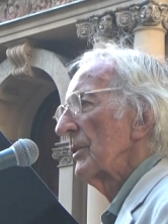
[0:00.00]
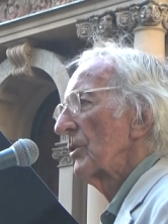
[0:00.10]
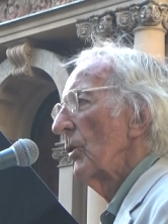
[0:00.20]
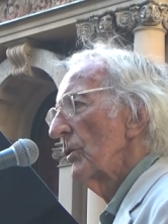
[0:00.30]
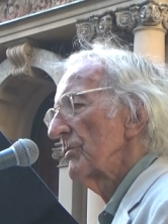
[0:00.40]

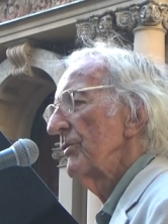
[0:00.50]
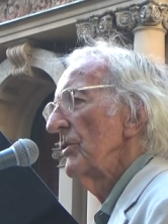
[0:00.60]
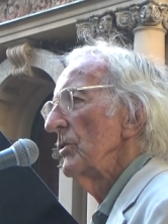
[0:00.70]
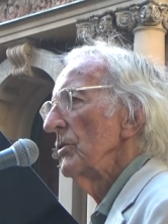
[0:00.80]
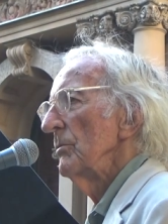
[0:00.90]

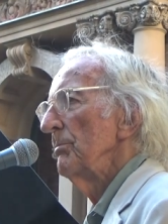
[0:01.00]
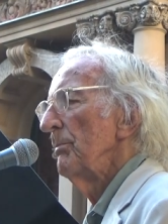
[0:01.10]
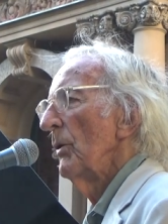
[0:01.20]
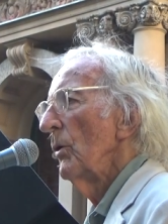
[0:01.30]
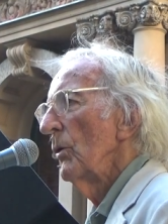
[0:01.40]
thoughtful
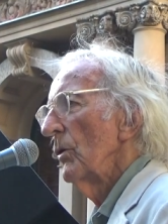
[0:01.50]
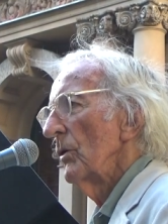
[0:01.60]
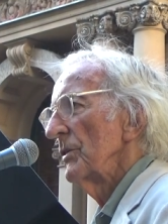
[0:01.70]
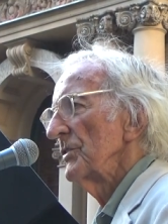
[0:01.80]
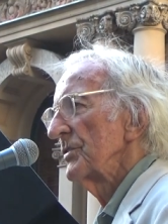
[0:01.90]

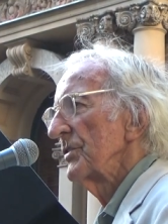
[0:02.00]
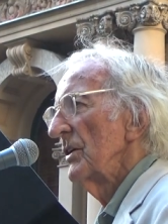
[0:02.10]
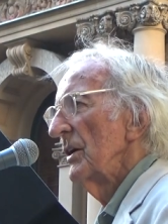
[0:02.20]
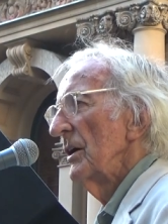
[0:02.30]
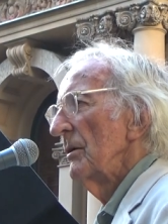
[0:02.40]
pause
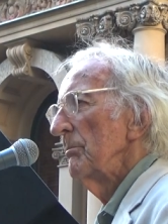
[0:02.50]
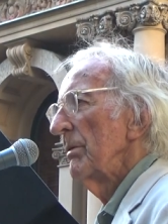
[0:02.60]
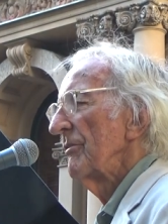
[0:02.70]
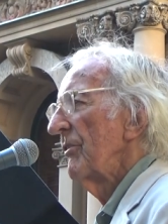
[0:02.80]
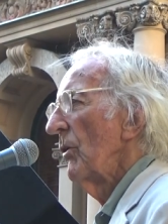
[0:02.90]

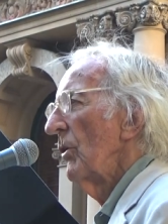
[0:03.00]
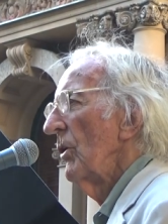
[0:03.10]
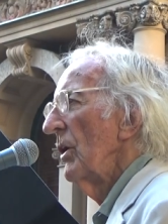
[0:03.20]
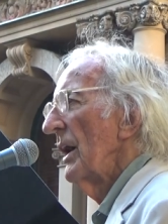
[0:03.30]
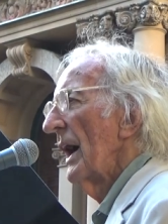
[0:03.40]

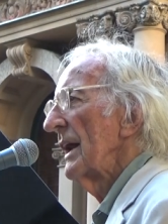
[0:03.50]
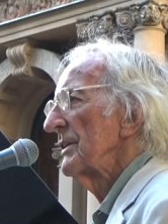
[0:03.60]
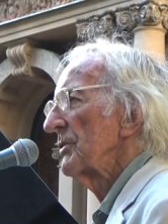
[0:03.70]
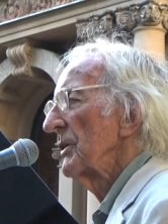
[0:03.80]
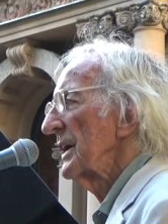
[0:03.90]
before
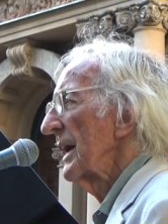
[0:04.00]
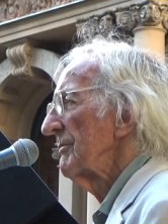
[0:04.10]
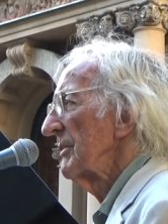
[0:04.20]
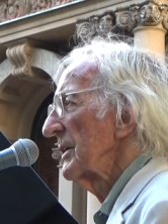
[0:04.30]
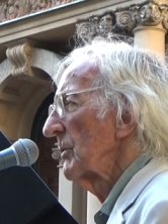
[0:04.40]
answering
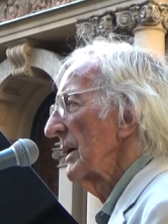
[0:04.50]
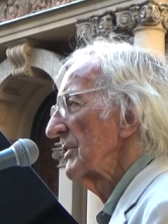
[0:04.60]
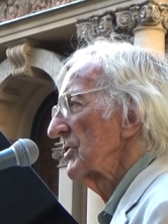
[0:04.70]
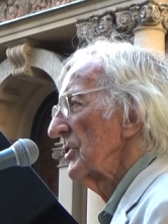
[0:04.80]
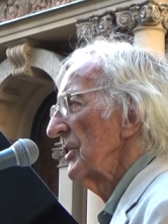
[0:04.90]
every
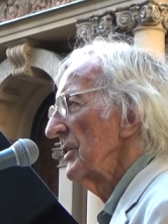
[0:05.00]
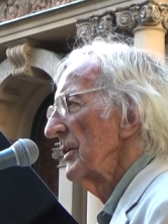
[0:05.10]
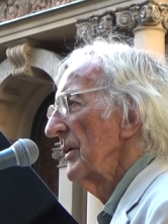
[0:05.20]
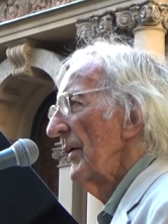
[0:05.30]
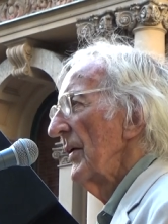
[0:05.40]
question
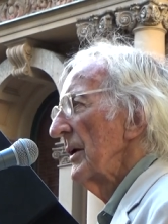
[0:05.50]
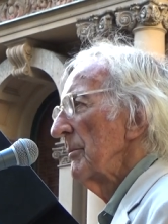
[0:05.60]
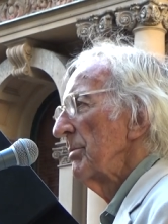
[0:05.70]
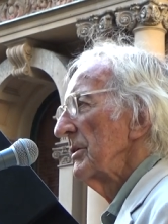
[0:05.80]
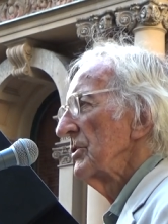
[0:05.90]

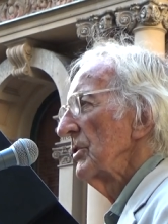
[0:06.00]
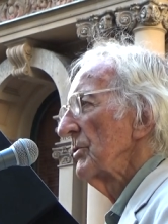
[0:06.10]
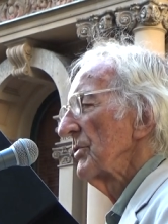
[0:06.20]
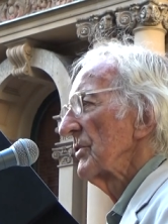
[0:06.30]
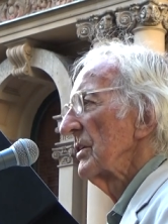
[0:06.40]

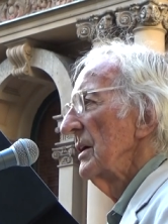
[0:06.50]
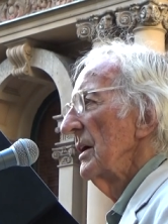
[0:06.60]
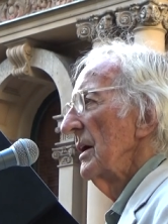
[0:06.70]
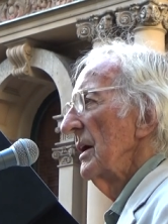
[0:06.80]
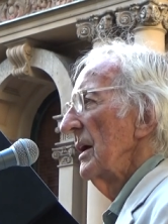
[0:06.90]
produced
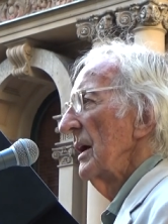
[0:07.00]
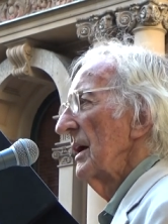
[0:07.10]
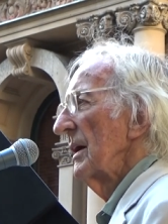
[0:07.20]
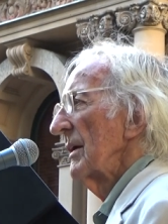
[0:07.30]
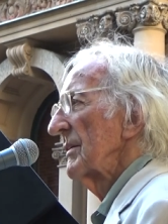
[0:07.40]

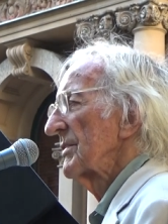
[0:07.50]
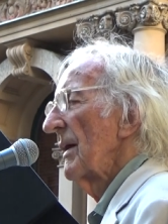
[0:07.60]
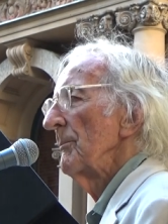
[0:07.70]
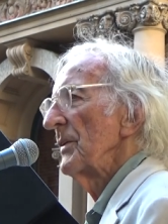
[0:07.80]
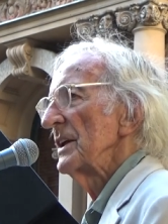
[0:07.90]

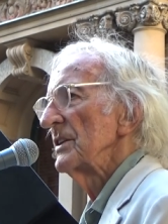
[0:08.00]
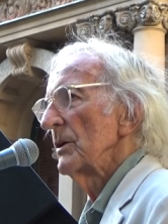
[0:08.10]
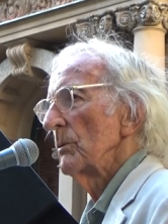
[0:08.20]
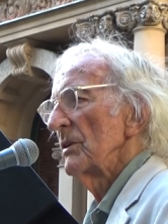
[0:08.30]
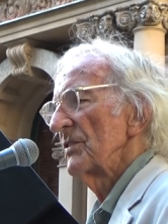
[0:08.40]
something
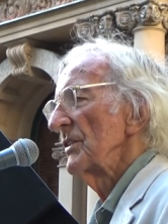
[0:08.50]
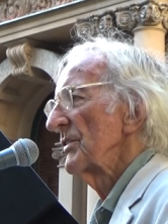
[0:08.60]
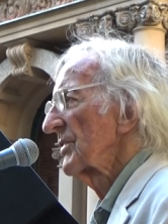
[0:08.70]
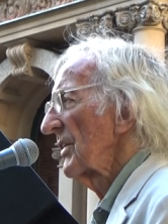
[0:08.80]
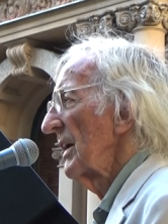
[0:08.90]
that was
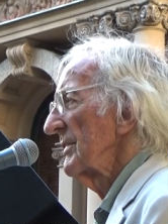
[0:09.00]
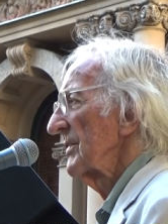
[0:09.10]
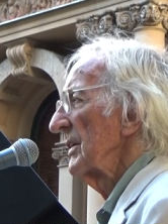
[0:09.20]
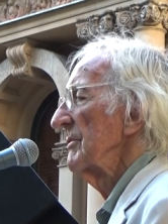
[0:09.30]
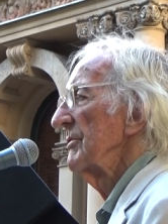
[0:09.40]

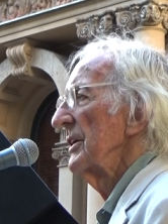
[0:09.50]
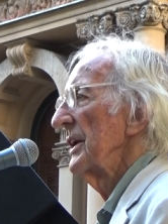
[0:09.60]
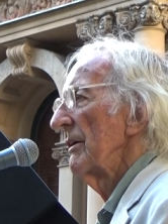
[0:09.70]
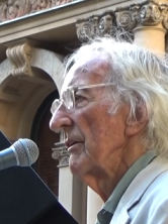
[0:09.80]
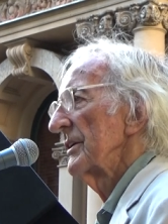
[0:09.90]
incisive and
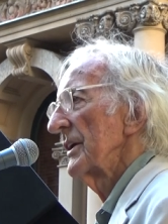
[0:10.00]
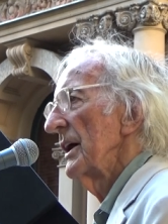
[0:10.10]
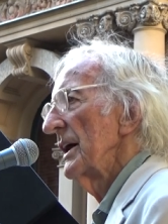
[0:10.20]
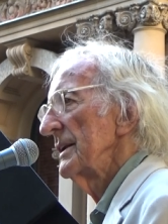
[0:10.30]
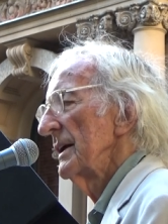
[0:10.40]

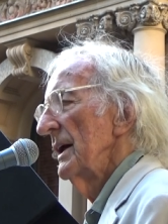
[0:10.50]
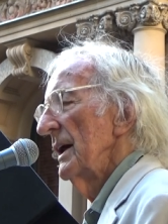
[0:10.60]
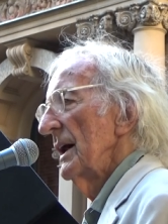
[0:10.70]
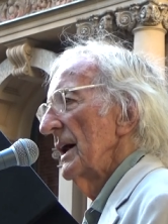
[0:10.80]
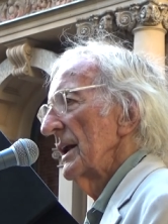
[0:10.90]
erudite,
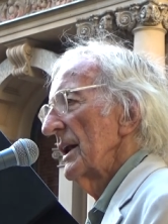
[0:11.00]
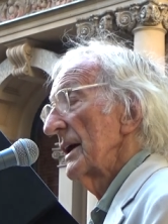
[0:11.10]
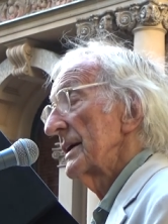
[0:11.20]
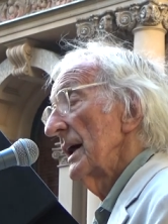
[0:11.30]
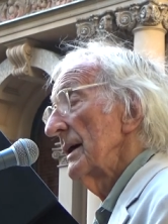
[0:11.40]
and
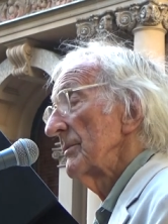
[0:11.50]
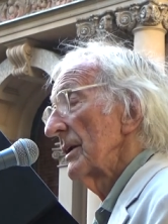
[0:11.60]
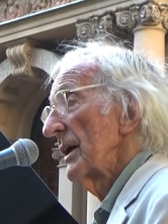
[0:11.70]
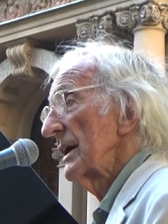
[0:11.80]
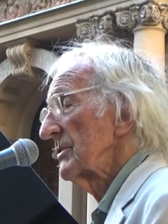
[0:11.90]
I came to
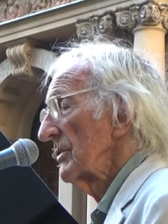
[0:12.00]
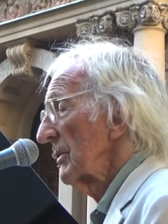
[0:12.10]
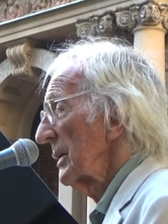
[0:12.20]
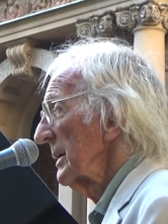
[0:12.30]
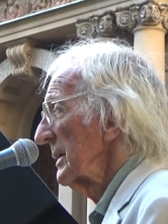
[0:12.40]
like
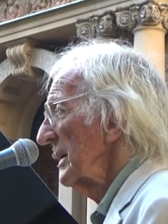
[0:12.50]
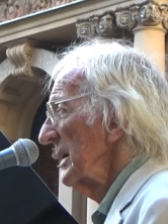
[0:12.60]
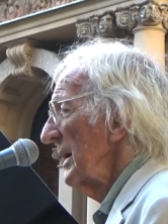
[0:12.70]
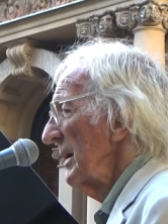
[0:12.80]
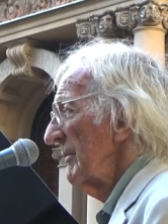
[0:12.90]
Julian
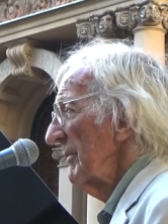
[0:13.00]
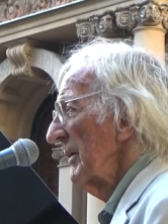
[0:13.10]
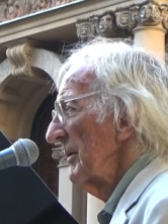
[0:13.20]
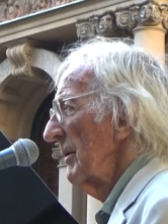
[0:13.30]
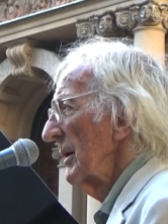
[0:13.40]

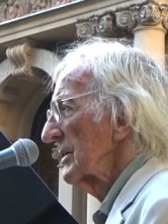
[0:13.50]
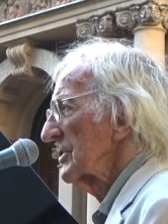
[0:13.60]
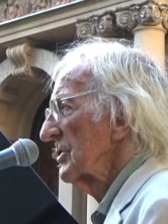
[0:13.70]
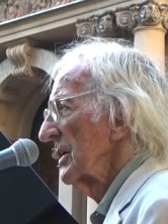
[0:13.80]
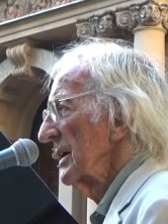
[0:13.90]
very
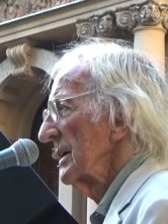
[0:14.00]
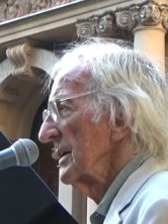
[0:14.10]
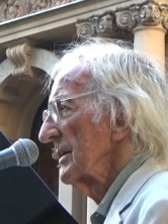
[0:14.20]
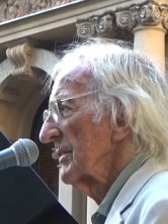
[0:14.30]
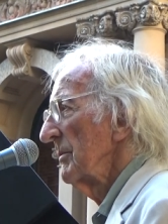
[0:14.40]
much,
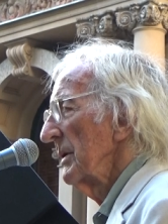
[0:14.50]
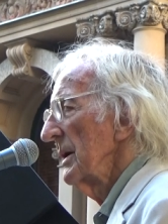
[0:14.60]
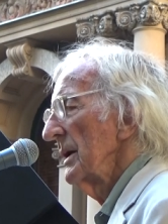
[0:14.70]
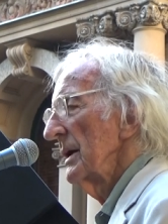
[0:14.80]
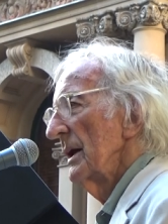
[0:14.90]
and to
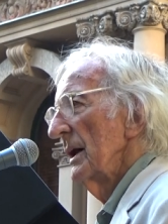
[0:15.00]
be,